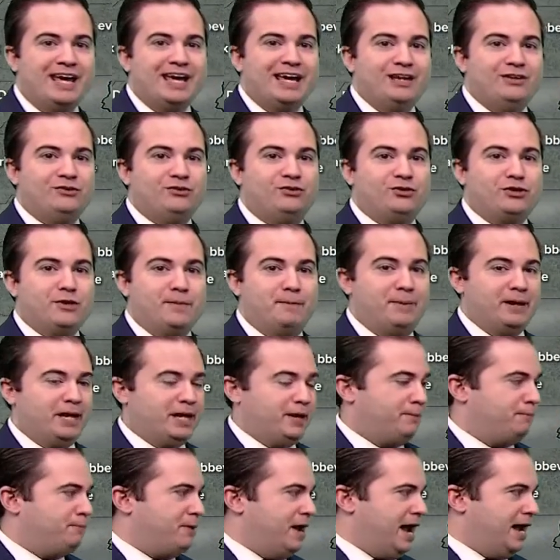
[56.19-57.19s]
into the
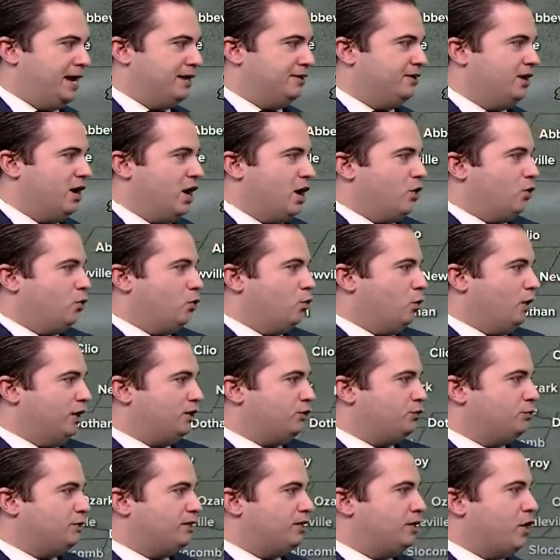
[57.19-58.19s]
Big Bend.
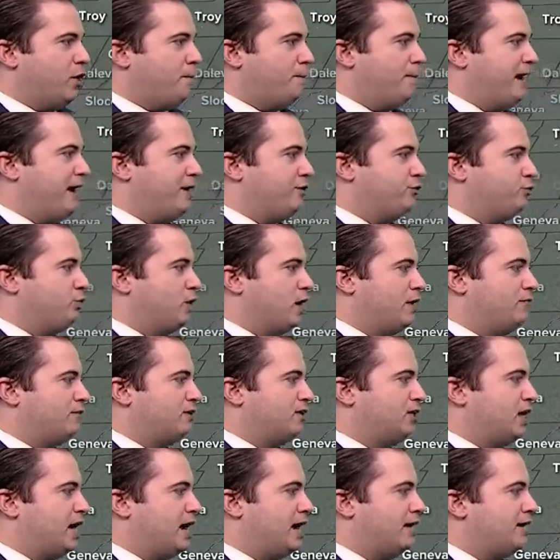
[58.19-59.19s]
Once we go past 12
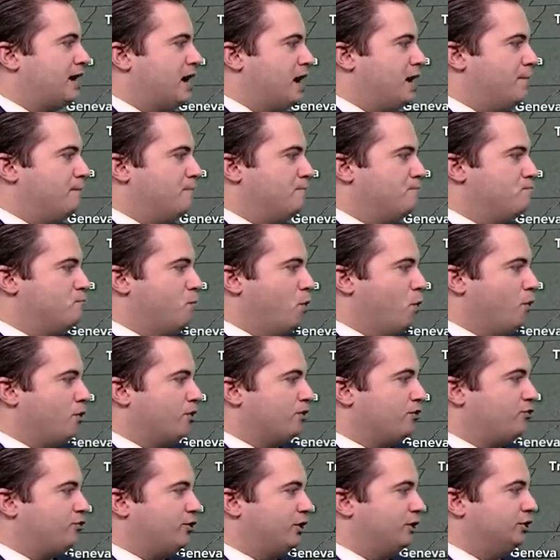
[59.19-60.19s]
o'clock,
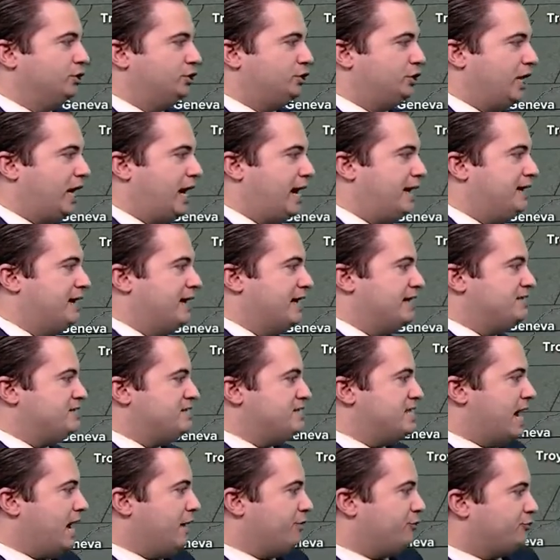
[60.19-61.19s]
more sunshine
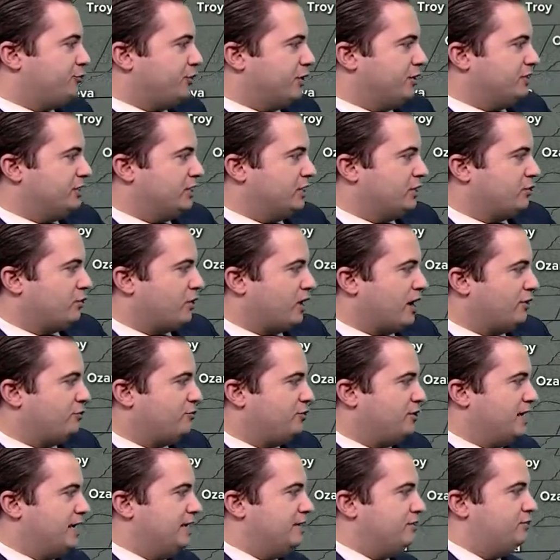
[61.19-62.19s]
now starting to
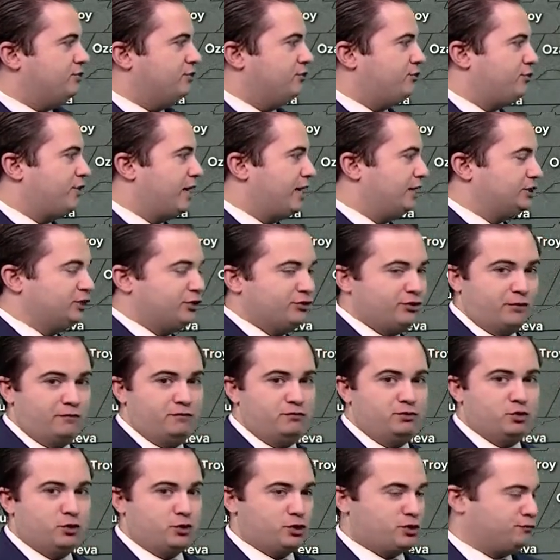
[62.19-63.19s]
cross into sections of
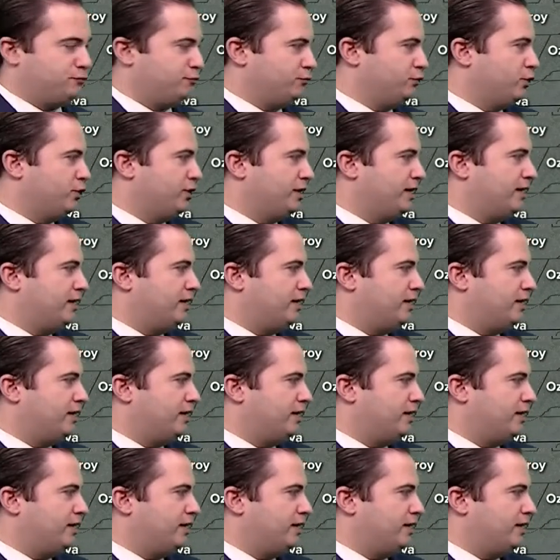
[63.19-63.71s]
North Florida